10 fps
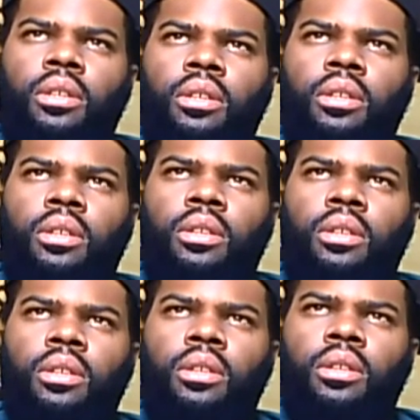
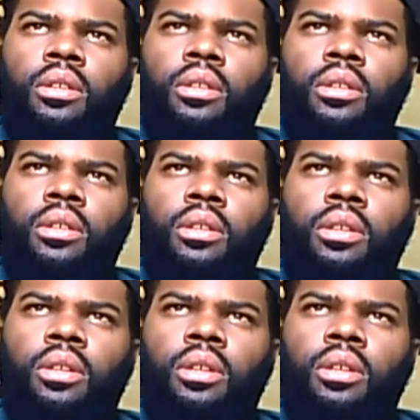
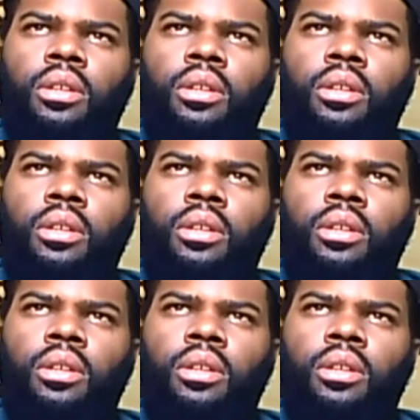[no speech]